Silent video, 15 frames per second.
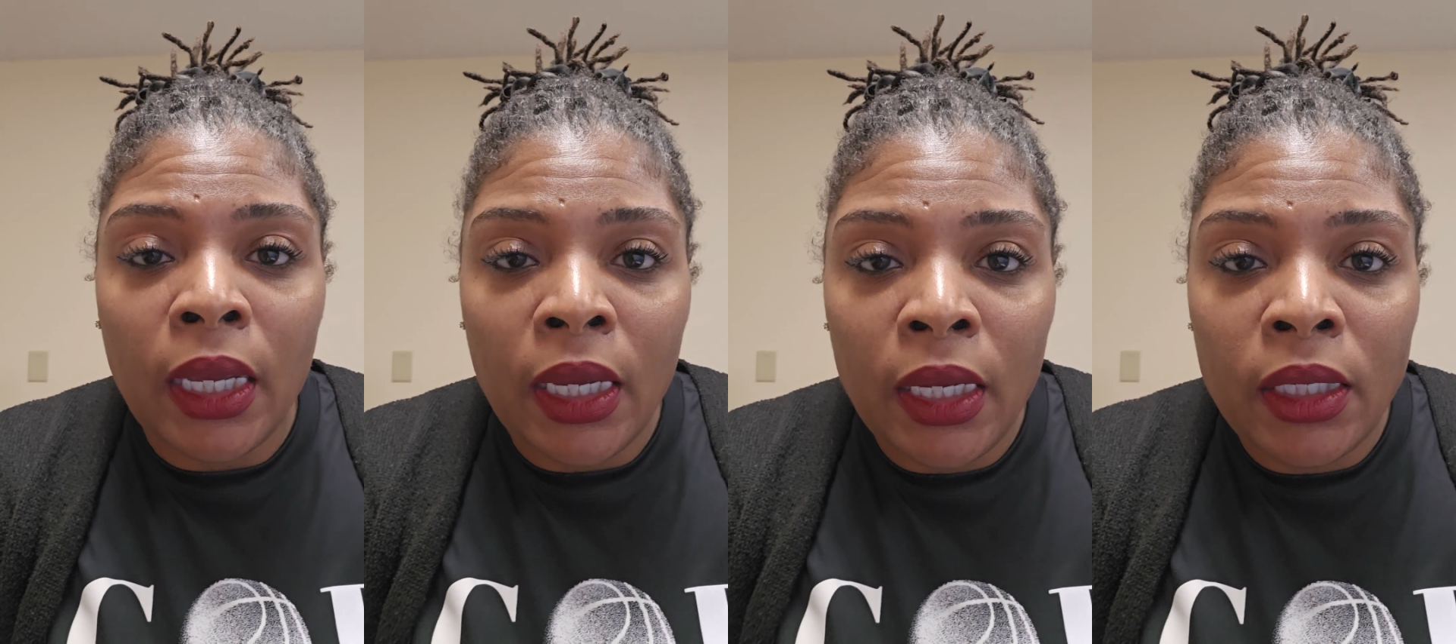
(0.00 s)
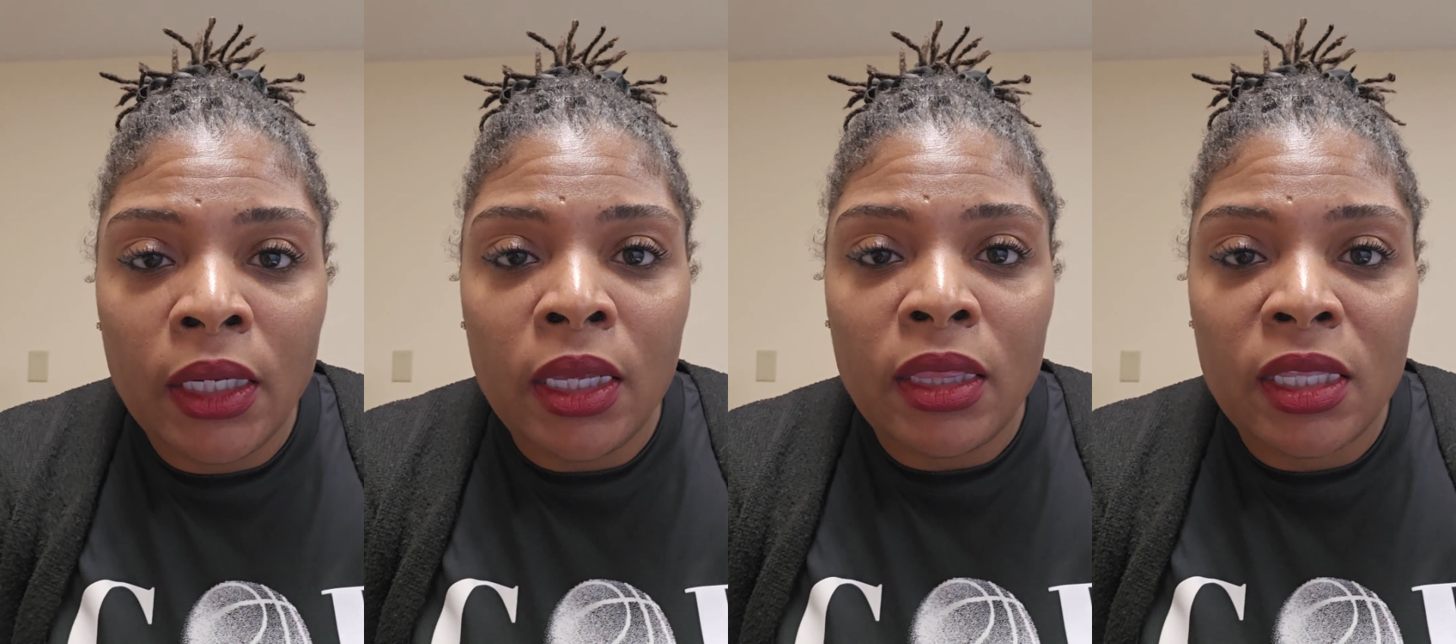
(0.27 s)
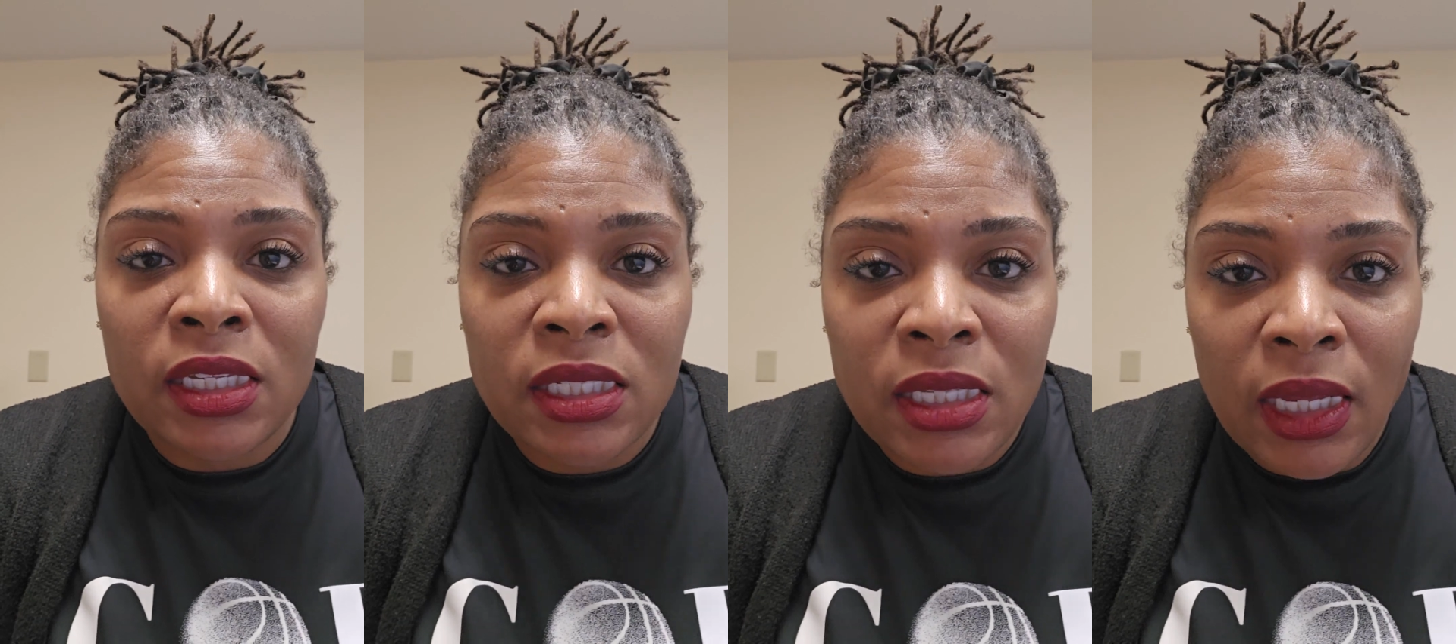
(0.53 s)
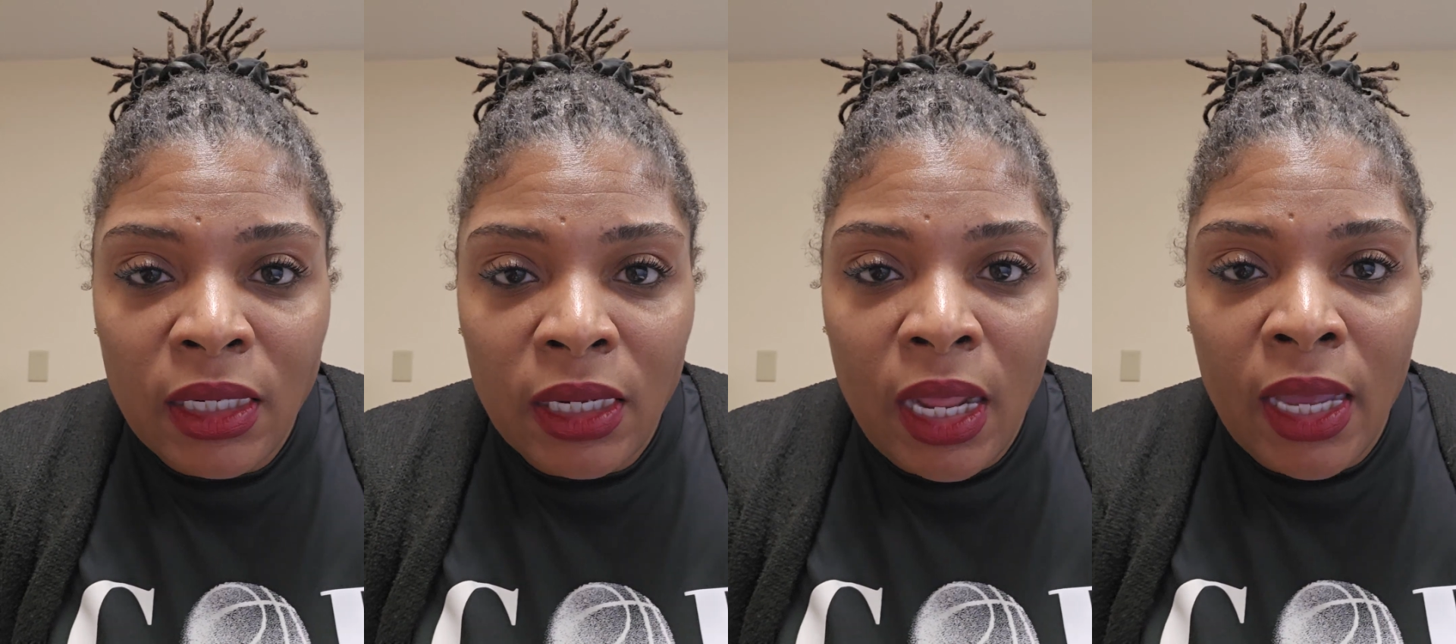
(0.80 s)
in the
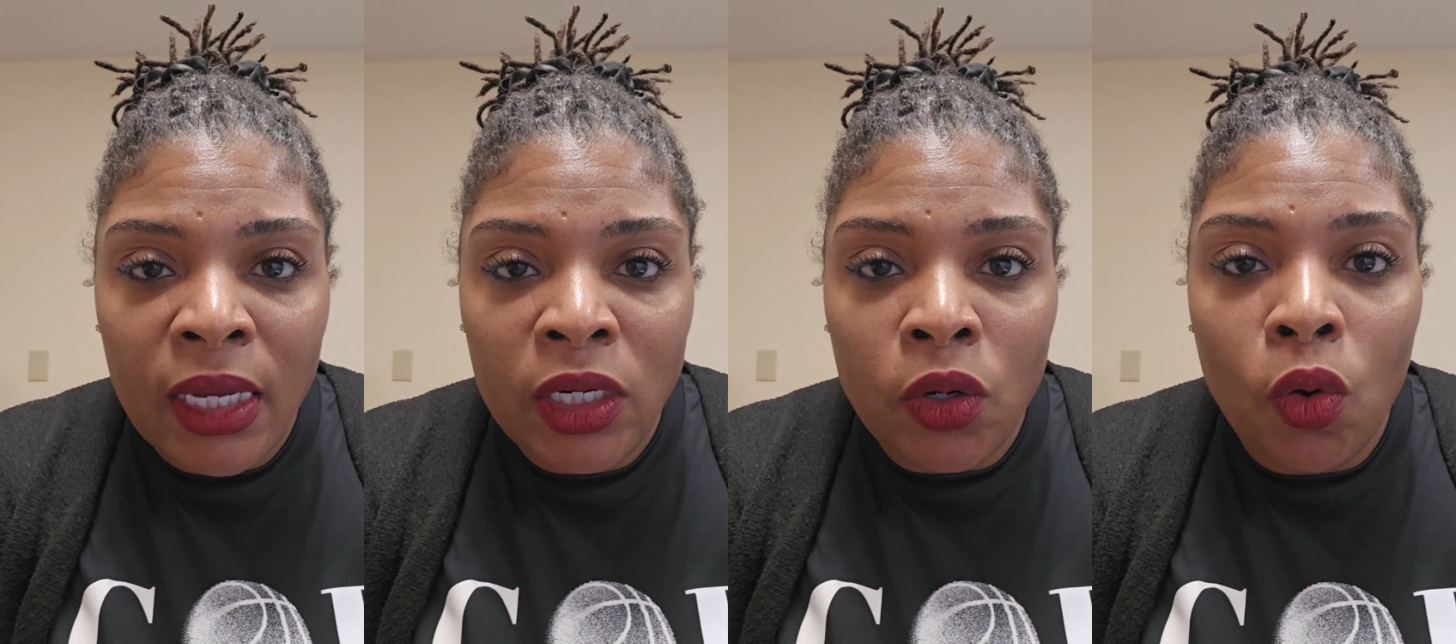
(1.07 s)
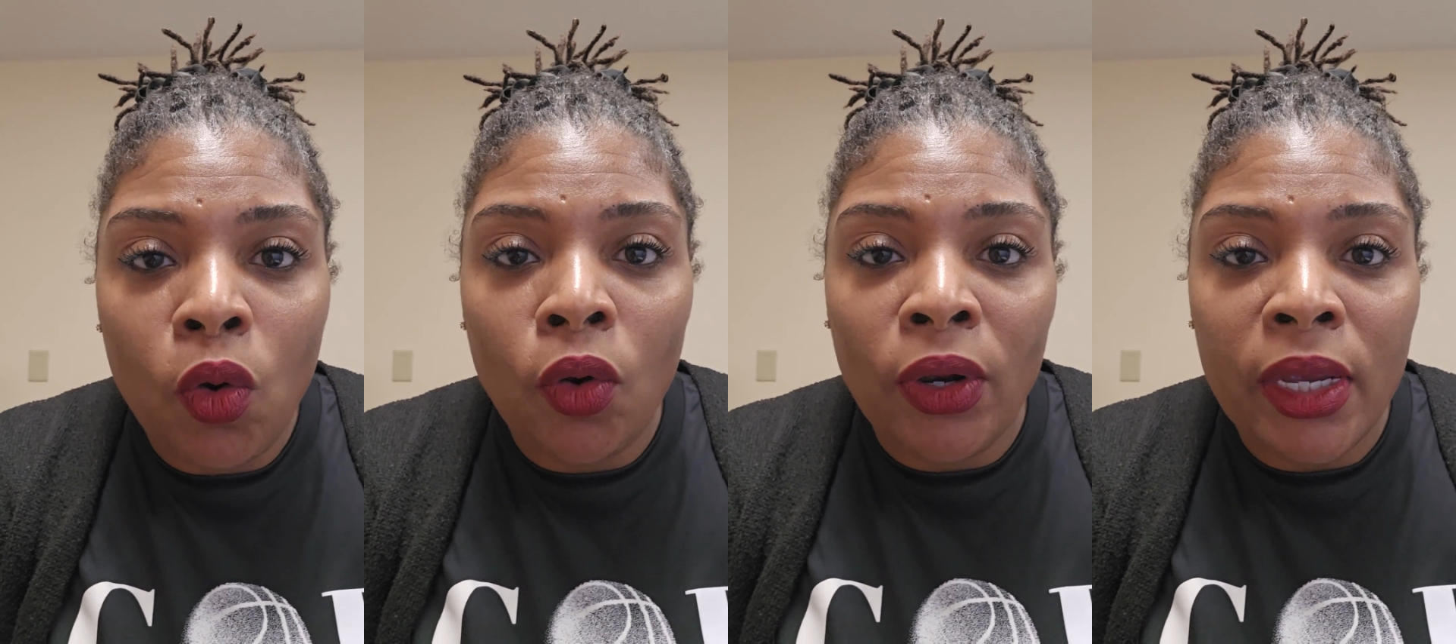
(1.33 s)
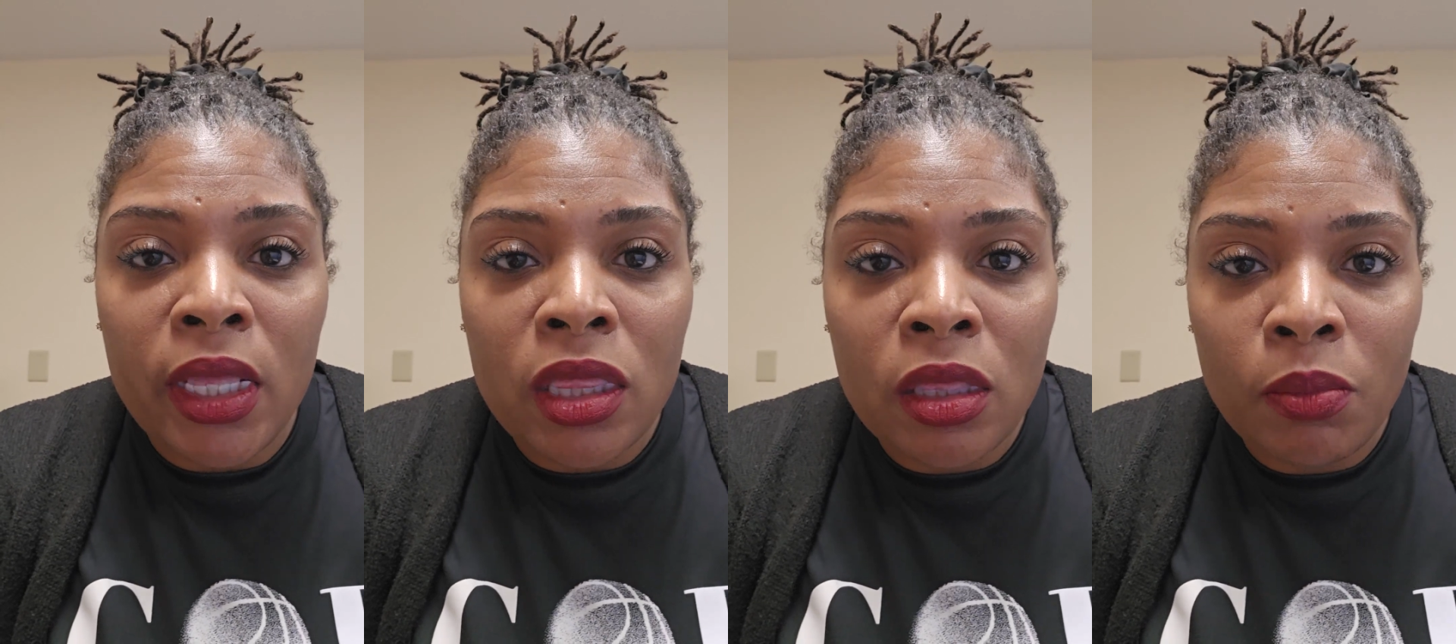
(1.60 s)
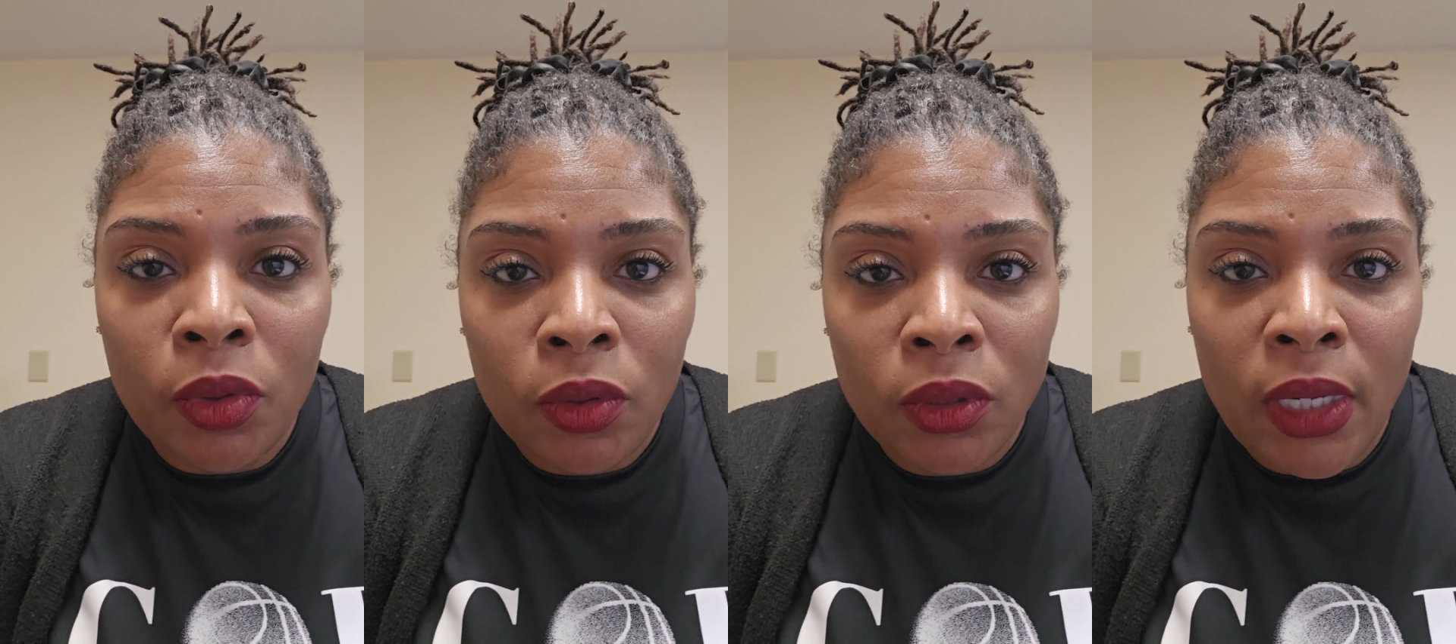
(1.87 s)
sunlight or
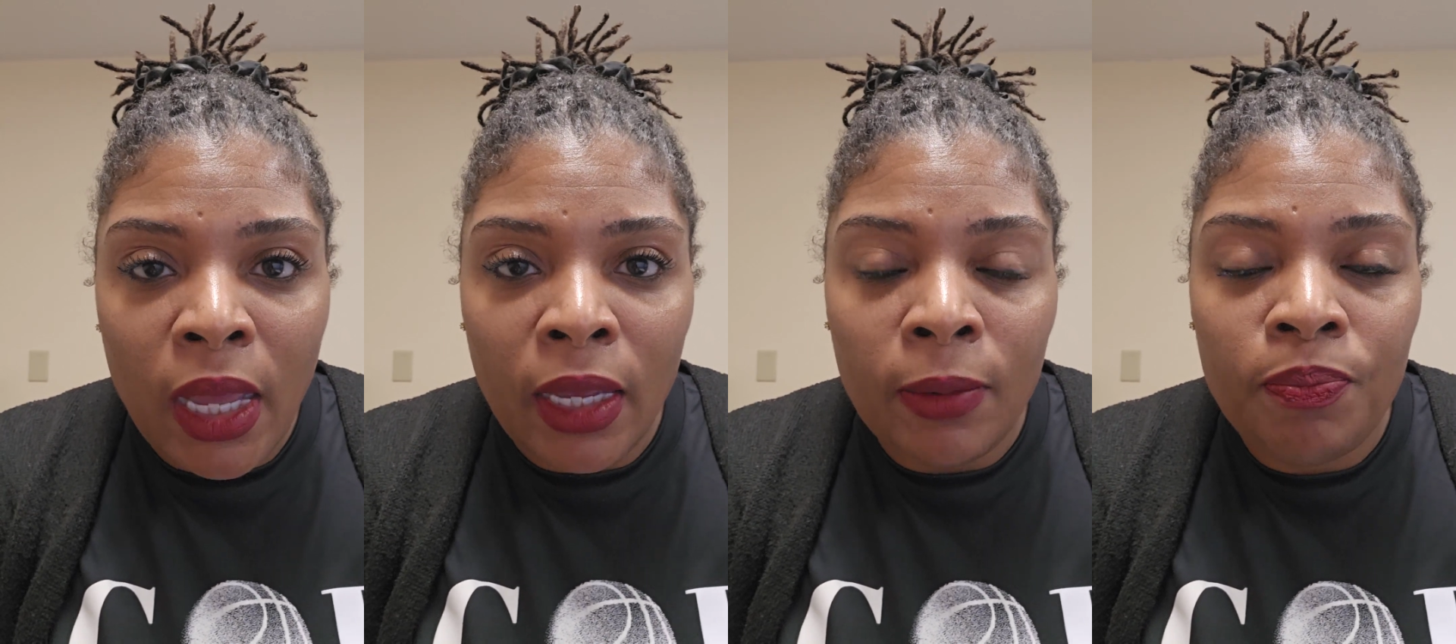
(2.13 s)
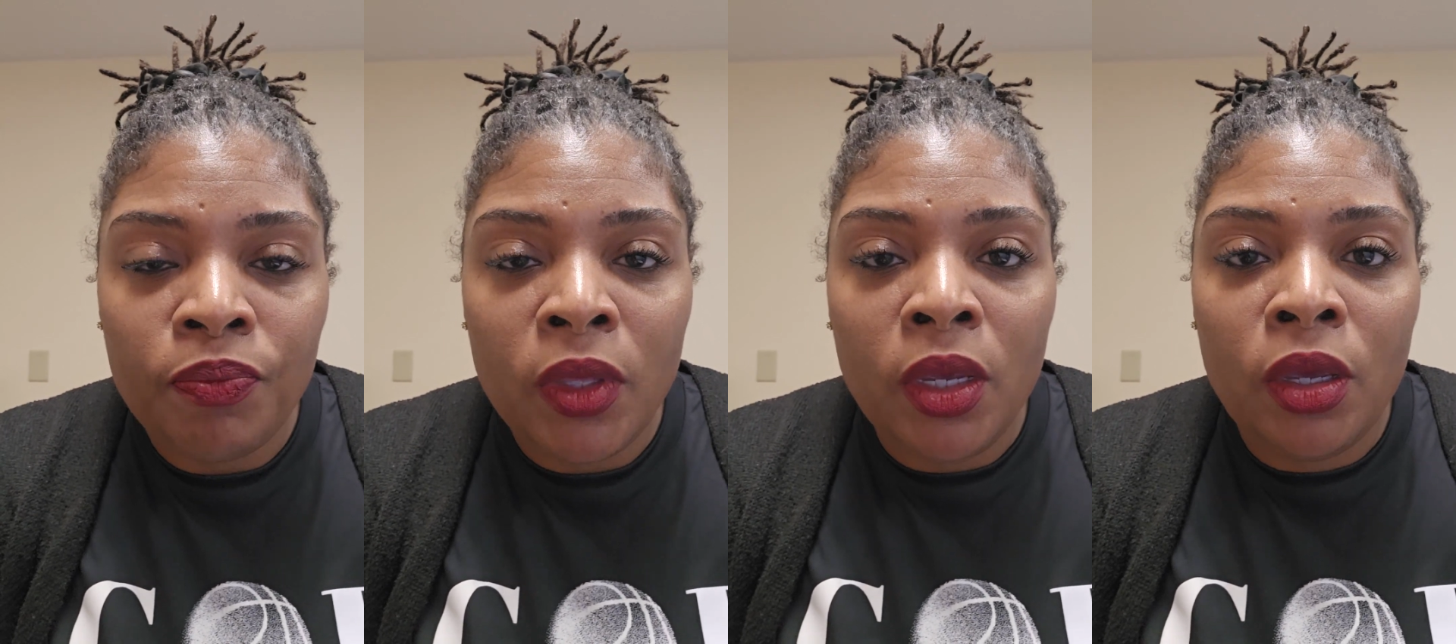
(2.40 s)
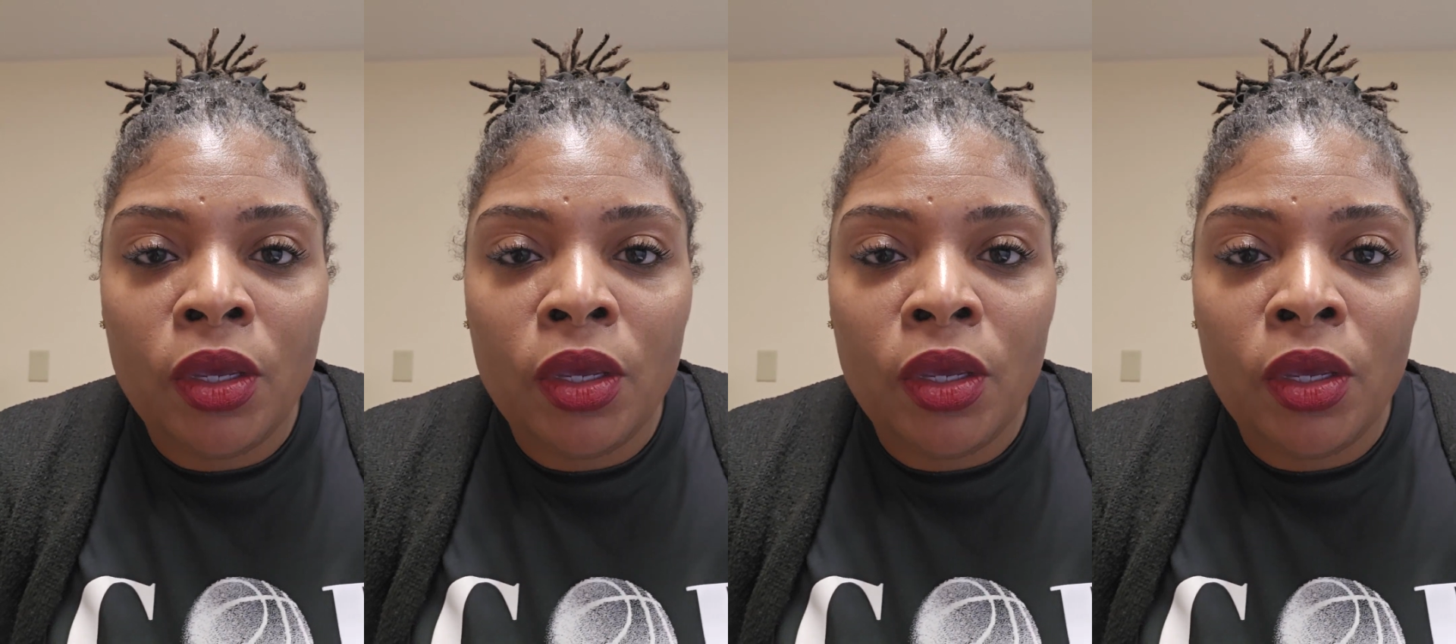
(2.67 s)
in the moonlight.